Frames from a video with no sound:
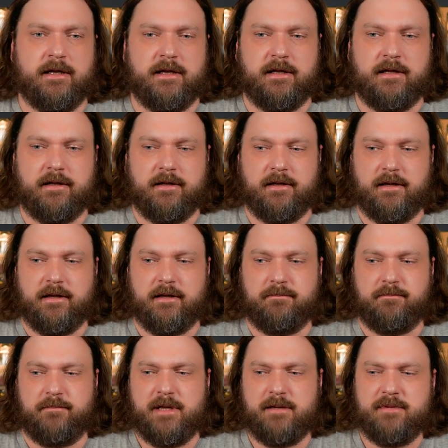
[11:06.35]

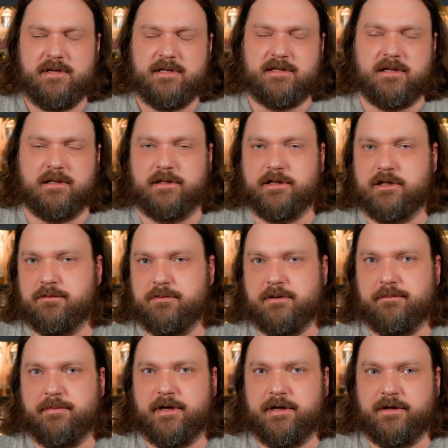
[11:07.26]
Maybe it's a little
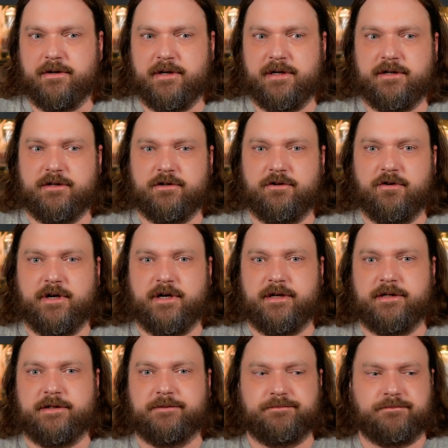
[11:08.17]
bit better
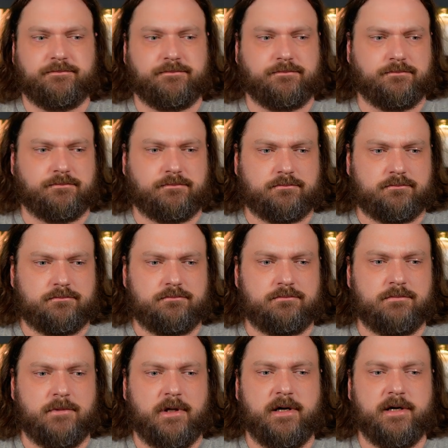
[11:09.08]
integrated
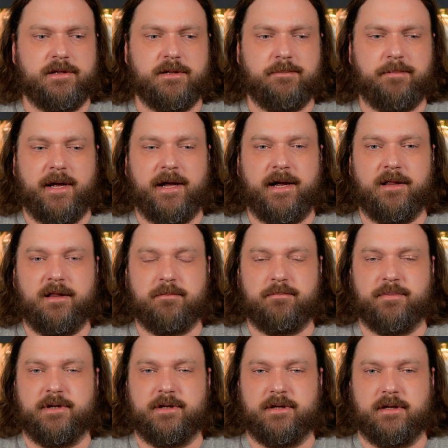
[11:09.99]
on the palate,
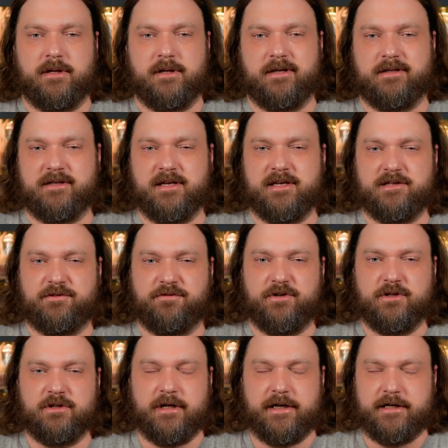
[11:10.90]
but it does
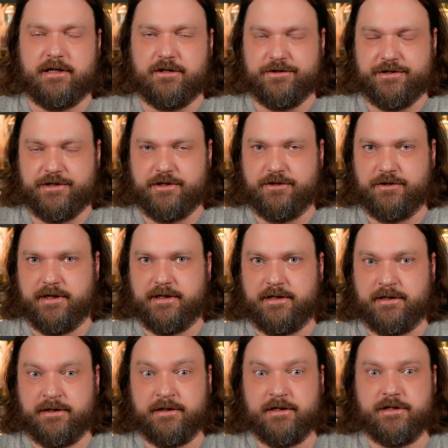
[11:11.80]
feel like you're still
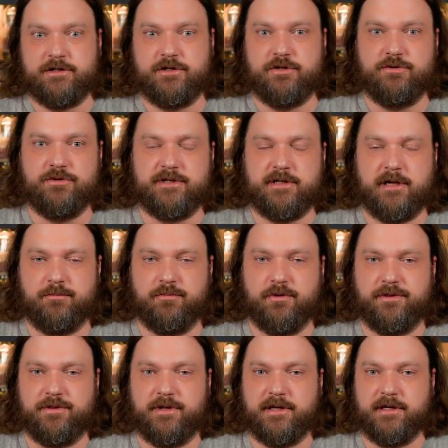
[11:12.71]
getting these two
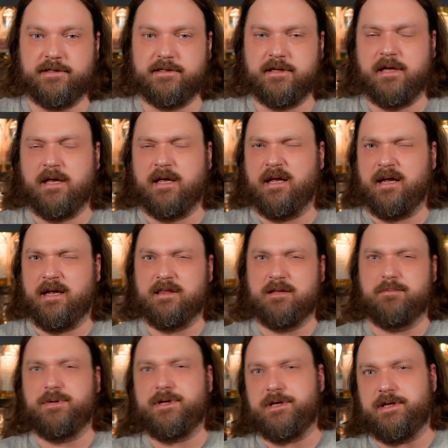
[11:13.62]
separate things, and
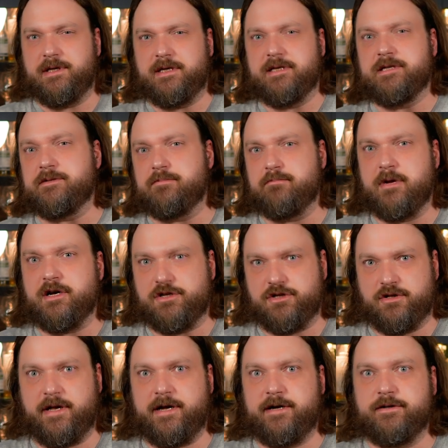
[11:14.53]
the peat is
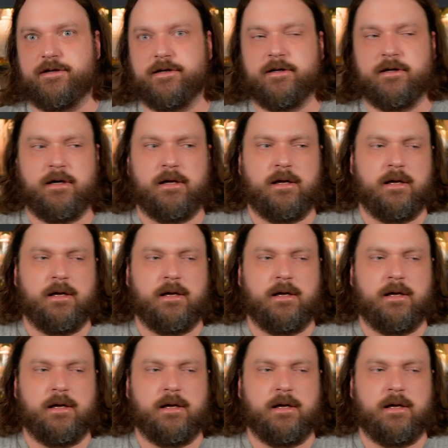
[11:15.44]
much louder